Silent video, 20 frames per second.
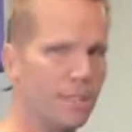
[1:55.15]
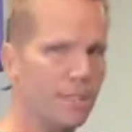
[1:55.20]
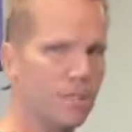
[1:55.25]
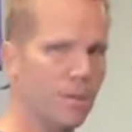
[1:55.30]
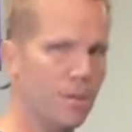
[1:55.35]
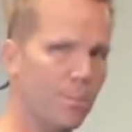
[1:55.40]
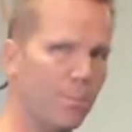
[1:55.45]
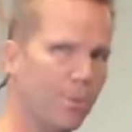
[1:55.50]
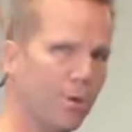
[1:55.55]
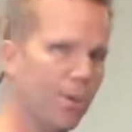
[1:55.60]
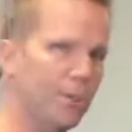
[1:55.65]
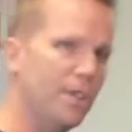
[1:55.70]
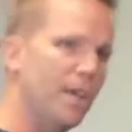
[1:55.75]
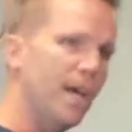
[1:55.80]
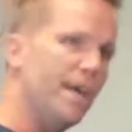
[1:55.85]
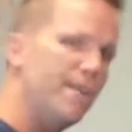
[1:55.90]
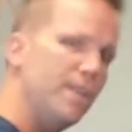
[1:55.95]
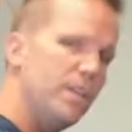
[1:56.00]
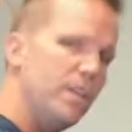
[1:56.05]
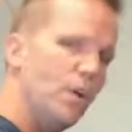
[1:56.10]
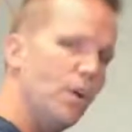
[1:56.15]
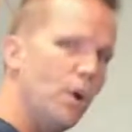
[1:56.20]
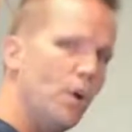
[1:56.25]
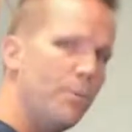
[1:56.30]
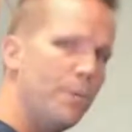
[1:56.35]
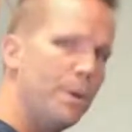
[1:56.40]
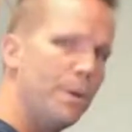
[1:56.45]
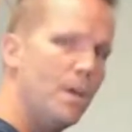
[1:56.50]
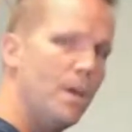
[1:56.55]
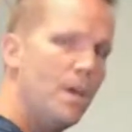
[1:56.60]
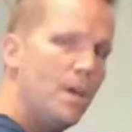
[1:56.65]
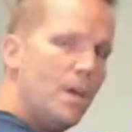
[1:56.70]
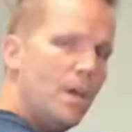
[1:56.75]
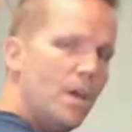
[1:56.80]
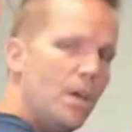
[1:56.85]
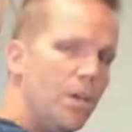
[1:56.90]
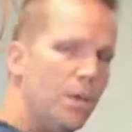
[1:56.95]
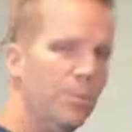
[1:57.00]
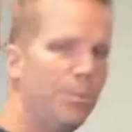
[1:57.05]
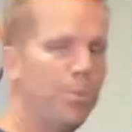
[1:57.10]
So you push a heavy door open,
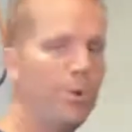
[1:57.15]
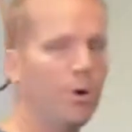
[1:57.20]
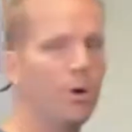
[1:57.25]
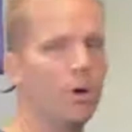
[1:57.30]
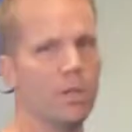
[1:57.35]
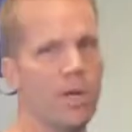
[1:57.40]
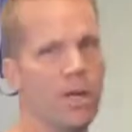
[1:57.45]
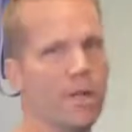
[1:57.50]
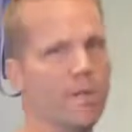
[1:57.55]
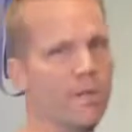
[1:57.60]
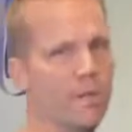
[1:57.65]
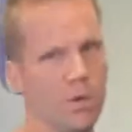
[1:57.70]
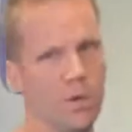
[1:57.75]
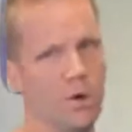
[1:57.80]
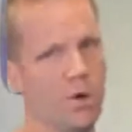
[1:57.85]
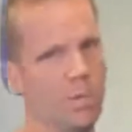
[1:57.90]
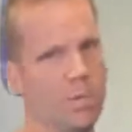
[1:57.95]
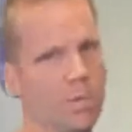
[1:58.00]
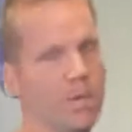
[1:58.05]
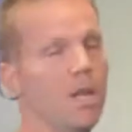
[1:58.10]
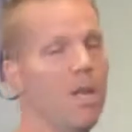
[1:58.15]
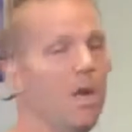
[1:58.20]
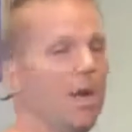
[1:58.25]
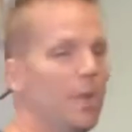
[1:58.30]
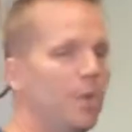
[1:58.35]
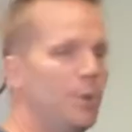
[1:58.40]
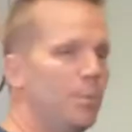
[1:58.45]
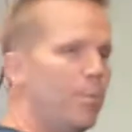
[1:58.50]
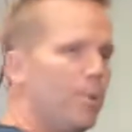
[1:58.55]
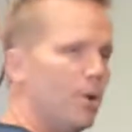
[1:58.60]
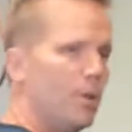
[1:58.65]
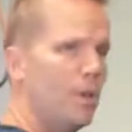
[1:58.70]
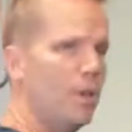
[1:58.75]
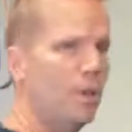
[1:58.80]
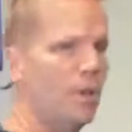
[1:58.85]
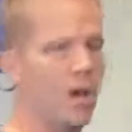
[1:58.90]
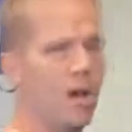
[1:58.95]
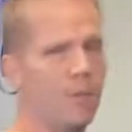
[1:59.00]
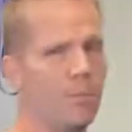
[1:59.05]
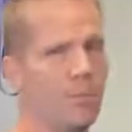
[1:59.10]
you pull a heavy door open, you pull a
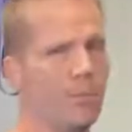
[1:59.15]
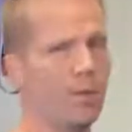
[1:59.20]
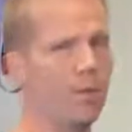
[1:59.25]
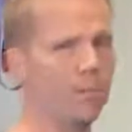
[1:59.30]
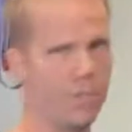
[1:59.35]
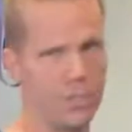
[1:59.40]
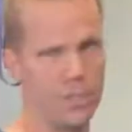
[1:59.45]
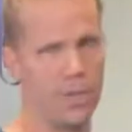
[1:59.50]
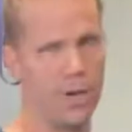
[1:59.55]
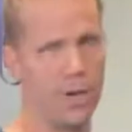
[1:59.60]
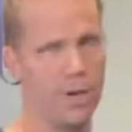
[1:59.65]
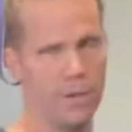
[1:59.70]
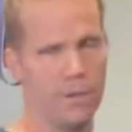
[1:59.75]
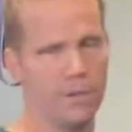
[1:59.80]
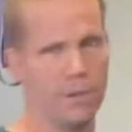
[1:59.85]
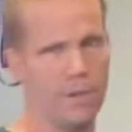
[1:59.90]
lawnmower to start,